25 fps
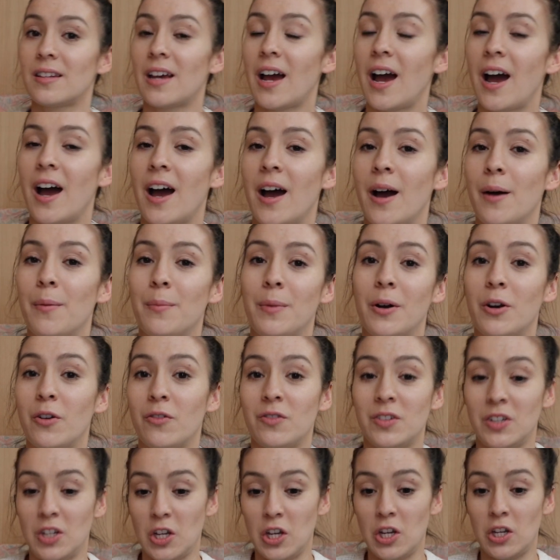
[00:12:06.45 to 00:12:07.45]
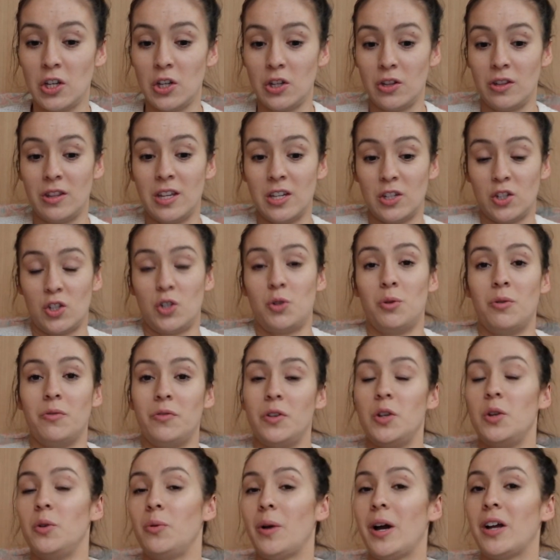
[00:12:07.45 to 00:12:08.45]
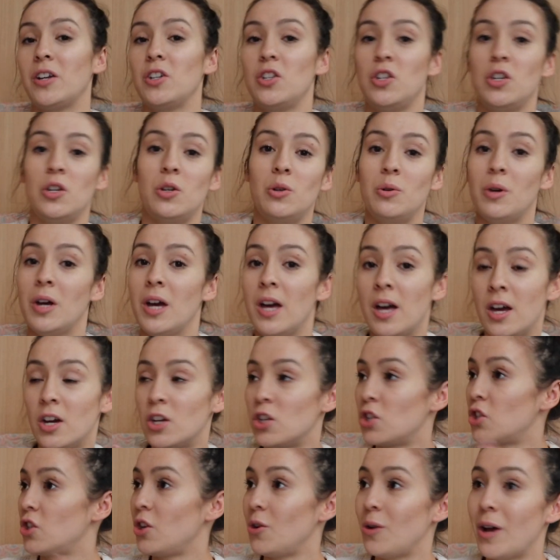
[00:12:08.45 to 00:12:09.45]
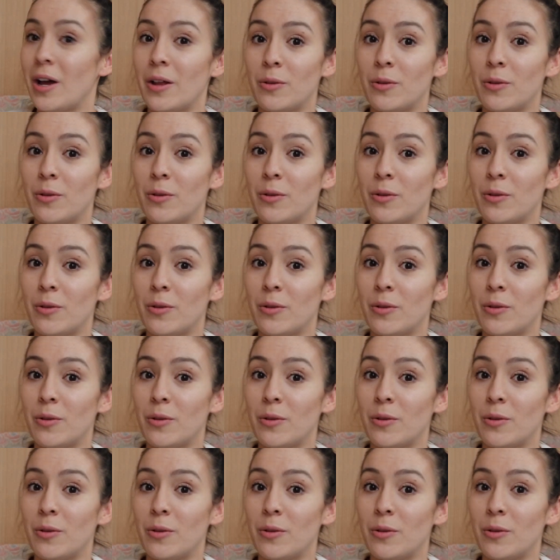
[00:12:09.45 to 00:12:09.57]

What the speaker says: And obviously there's 2 of you and you shoot,